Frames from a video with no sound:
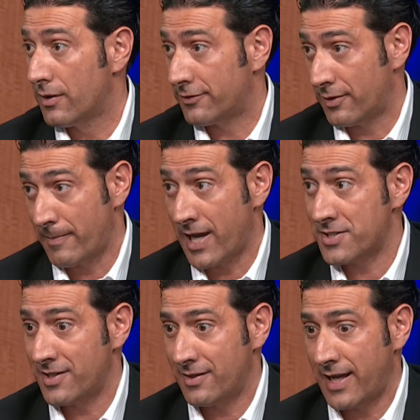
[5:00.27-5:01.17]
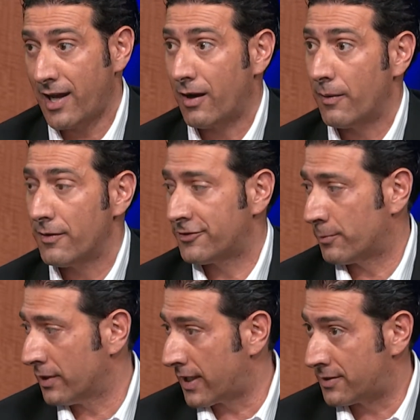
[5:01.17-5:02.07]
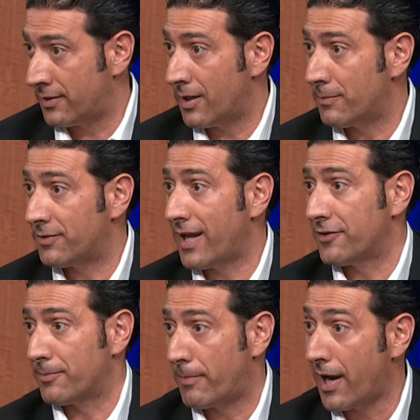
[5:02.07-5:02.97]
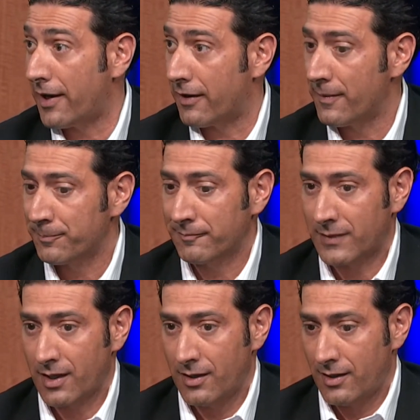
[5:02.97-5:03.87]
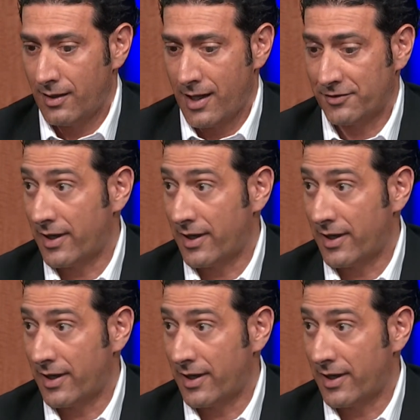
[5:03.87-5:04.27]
So imagine now someone like Tim has a buyer, has